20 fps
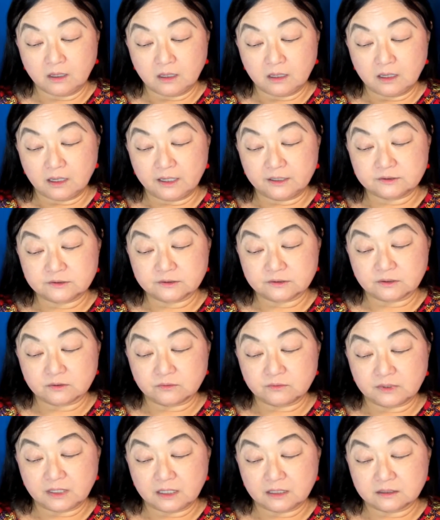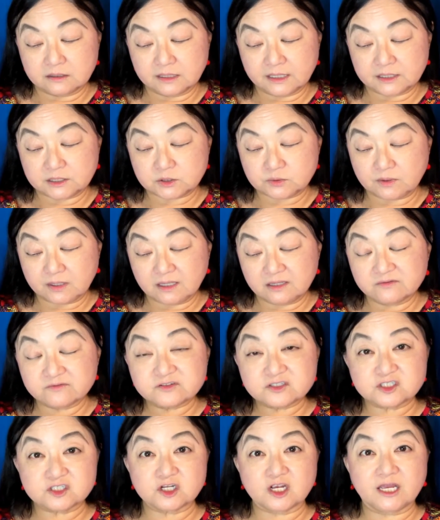Under the rug lay 12
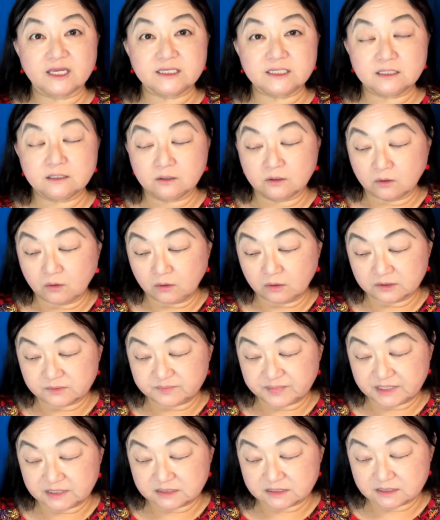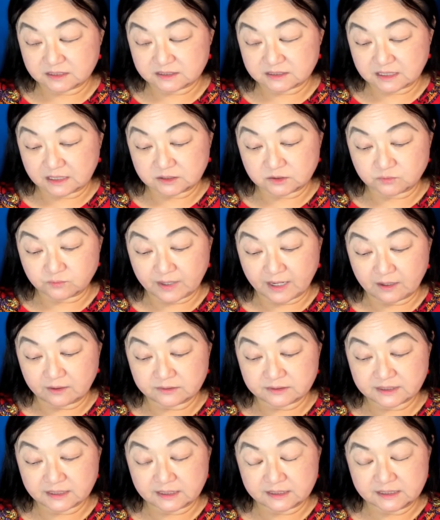shining gold pieces as
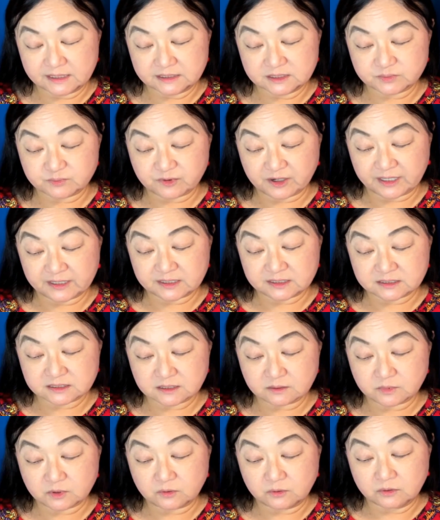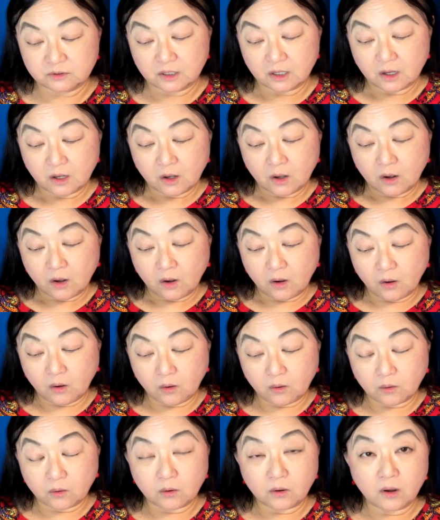round and as bright as the moon.
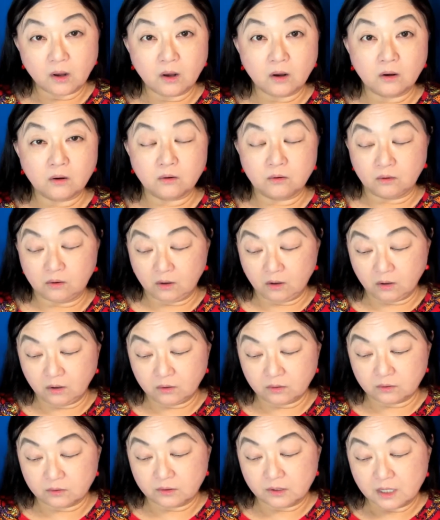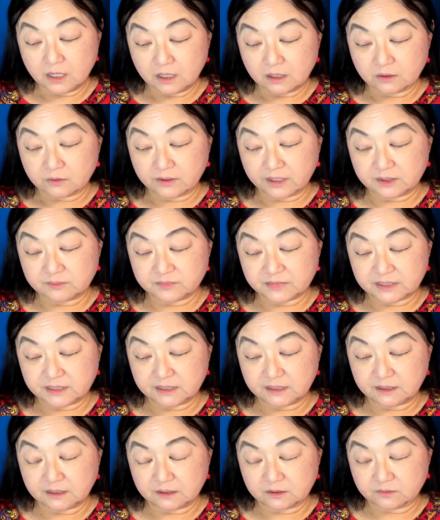"Oh, oh, oh!" cried
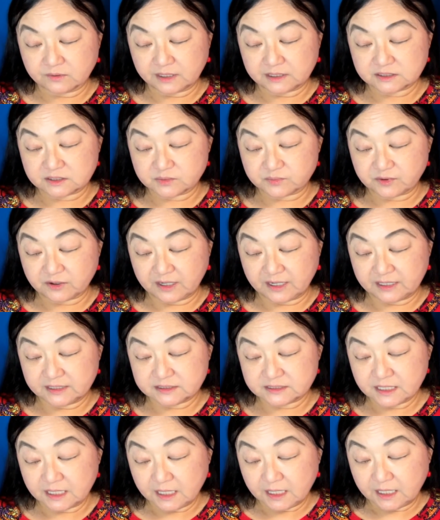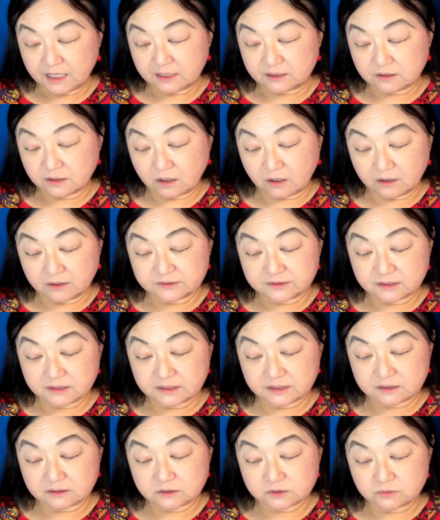Minnie in great surprise, and all the
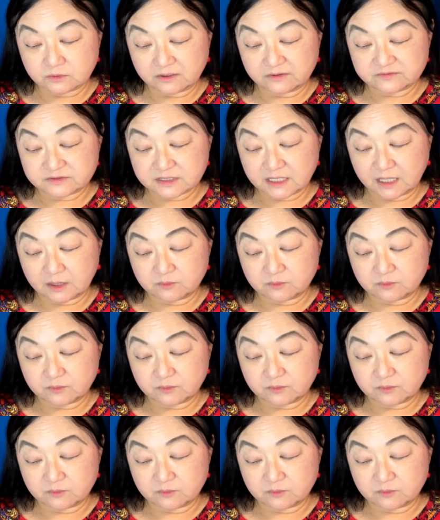little dwarfs came